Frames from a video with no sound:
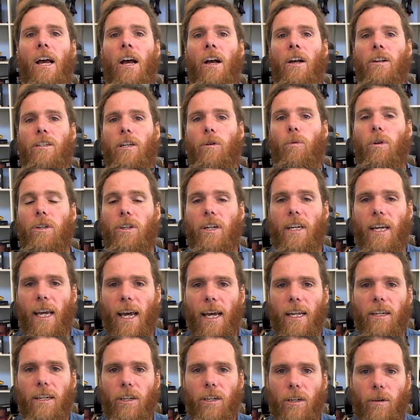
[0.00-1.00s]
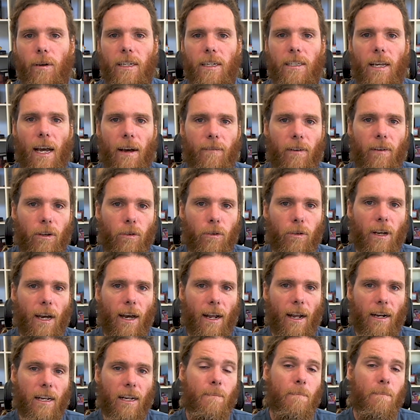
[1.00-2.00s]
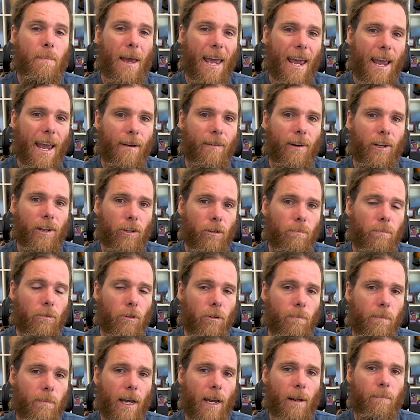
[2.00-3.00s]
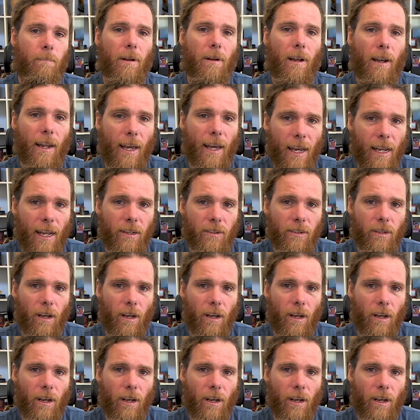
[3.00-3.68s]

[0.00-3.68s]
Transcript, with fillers: So what you can do is have a look at comparing your broadband plans.